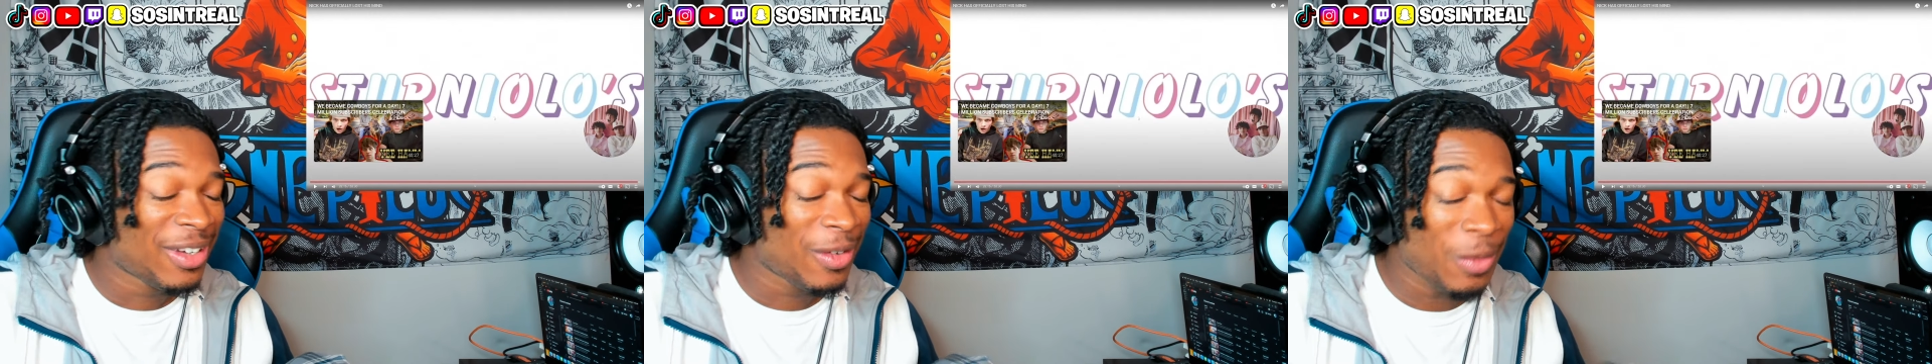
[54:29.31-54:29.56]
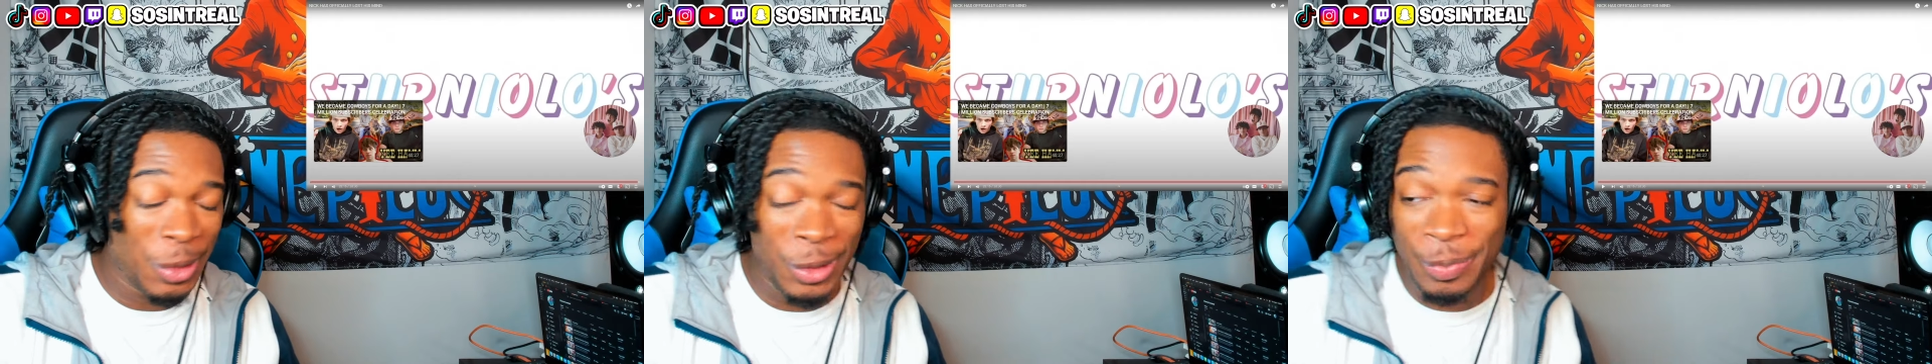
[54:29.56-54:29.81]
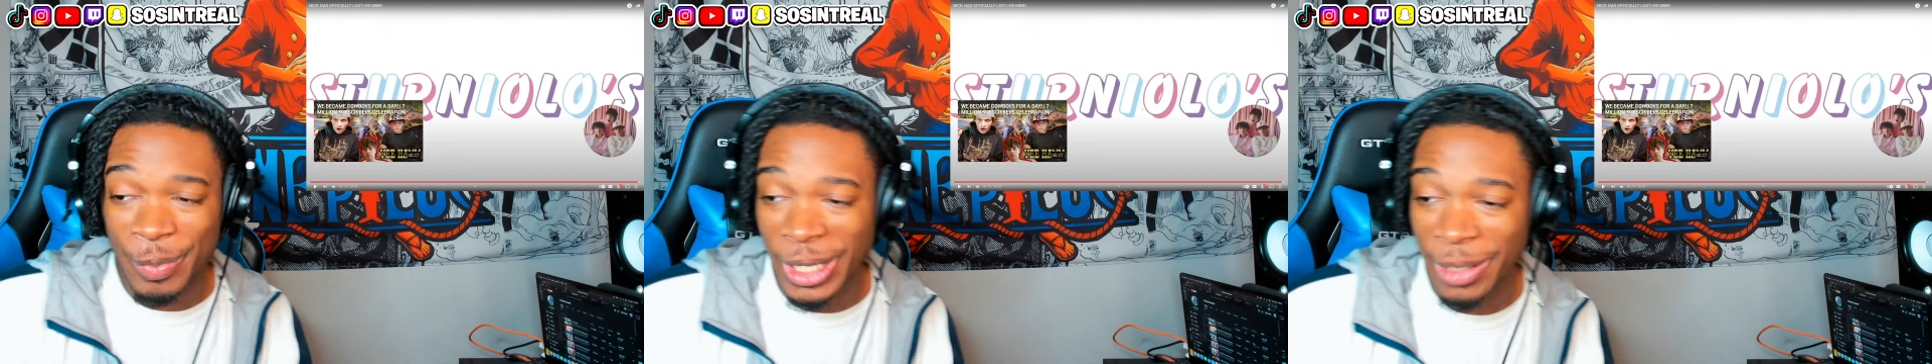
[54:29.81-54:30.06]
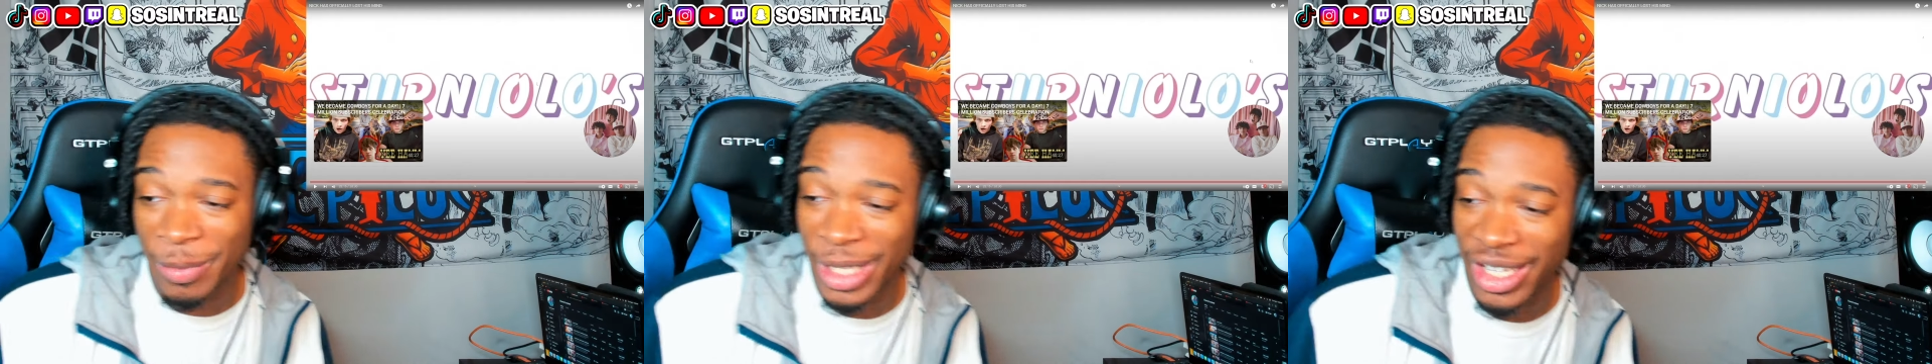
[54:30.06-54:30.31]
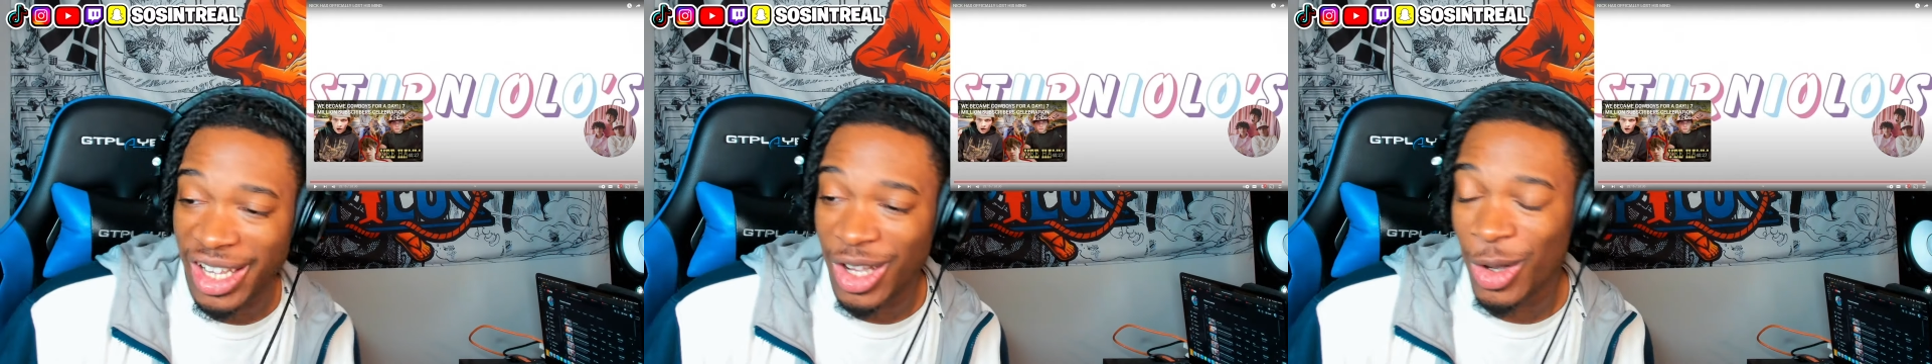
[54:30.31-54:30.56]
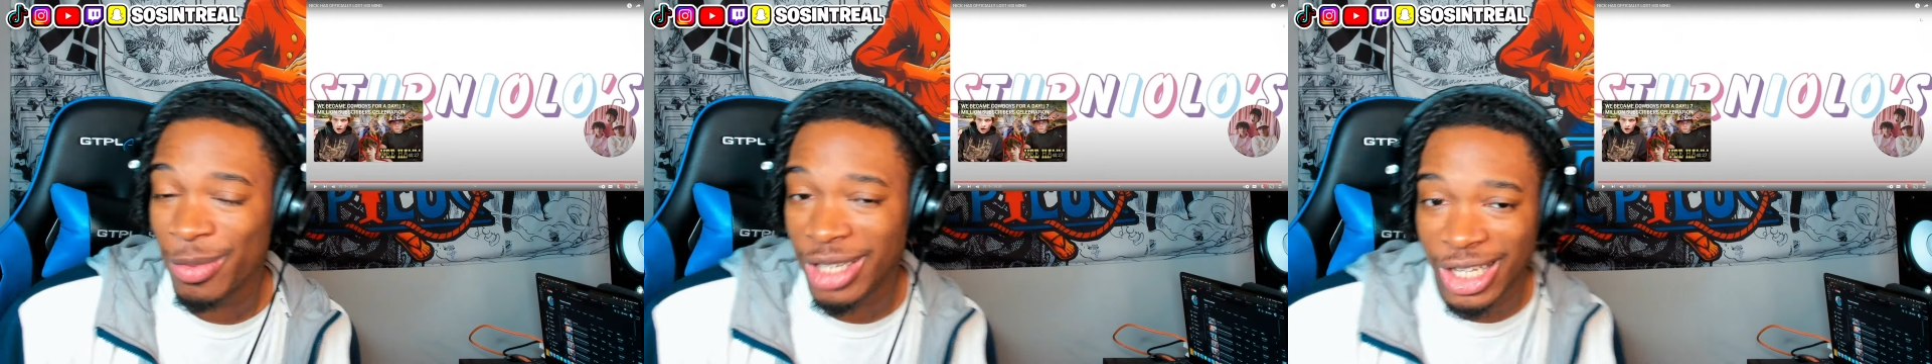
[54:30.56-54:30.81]
Well, hey, man, I
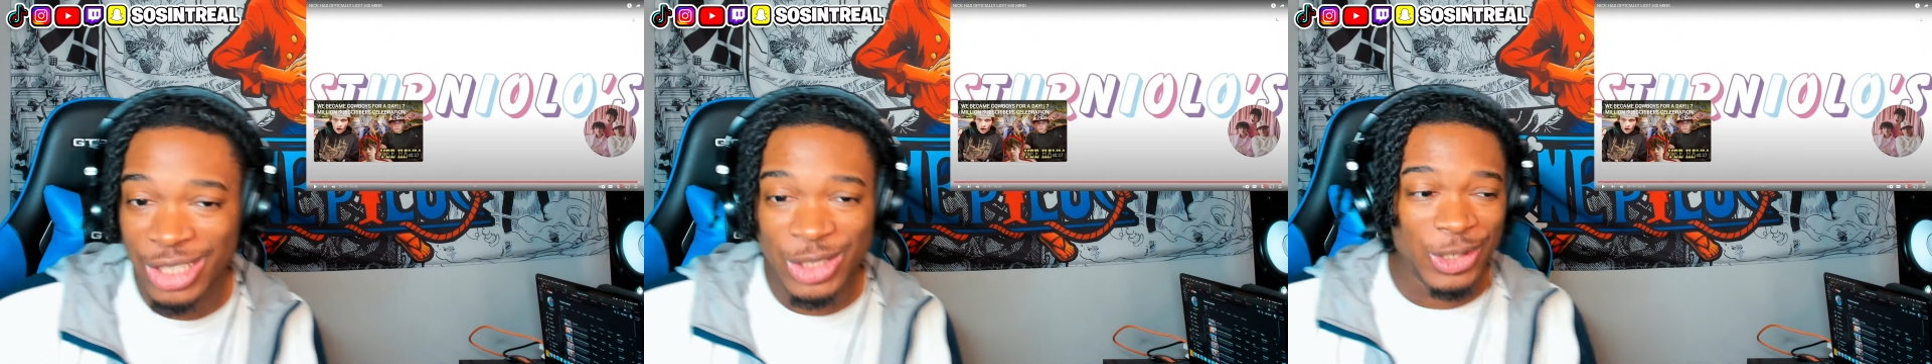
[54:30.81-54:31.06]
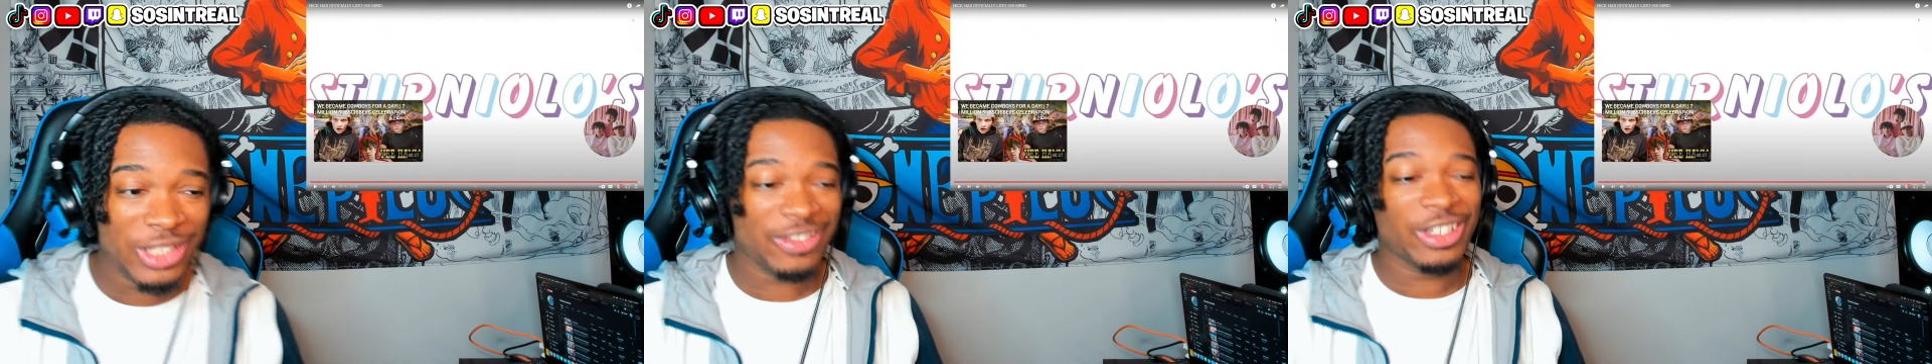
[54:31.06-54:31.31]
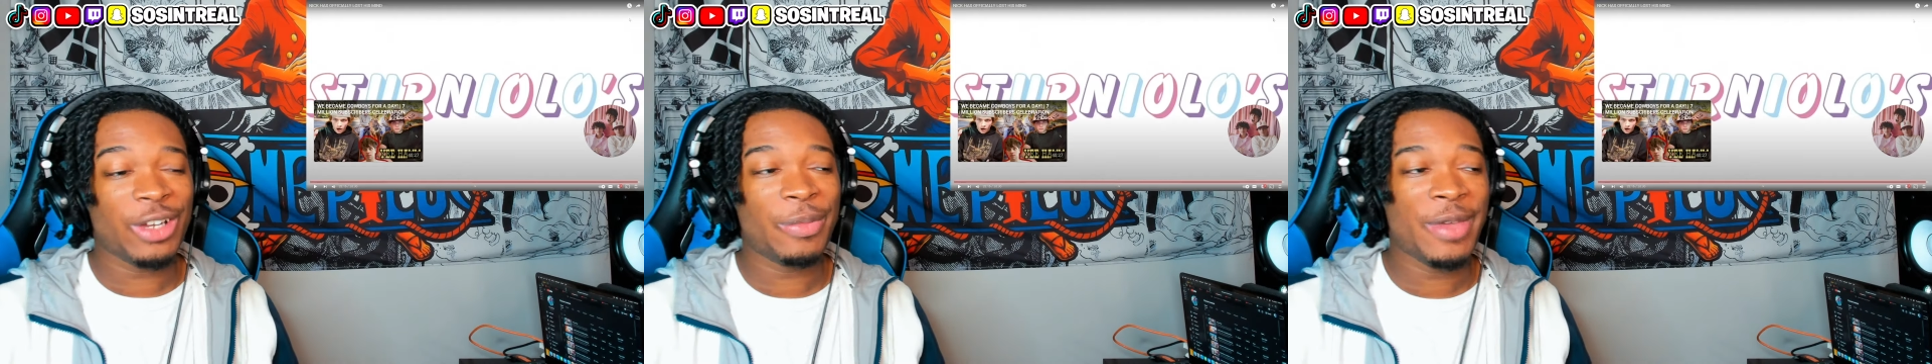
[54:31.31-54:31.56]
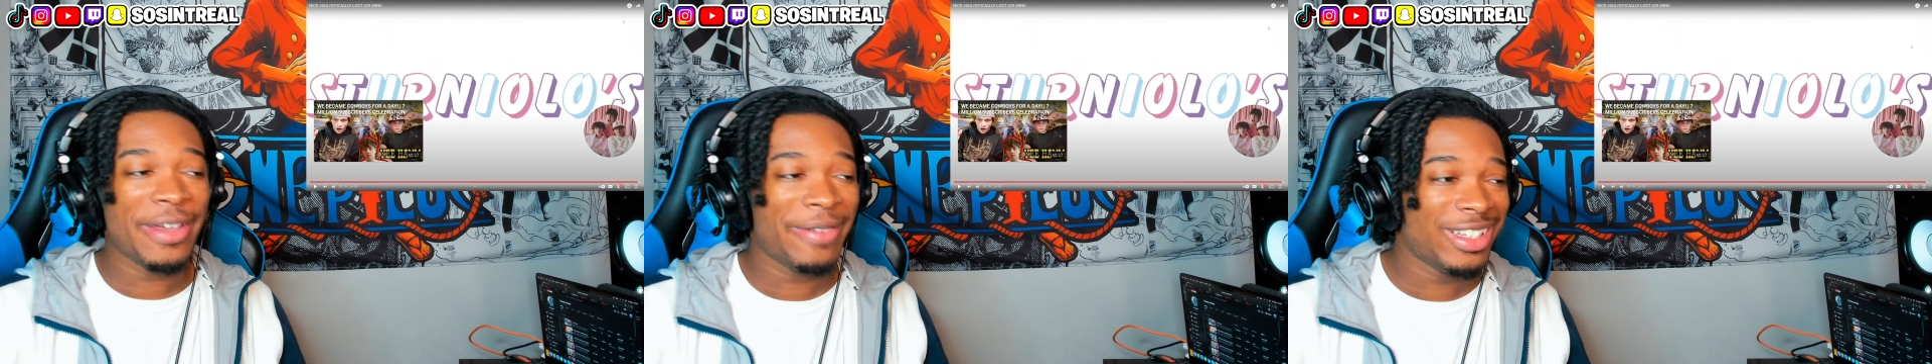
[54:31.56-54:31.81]
hope y'all enjoyed this video, man.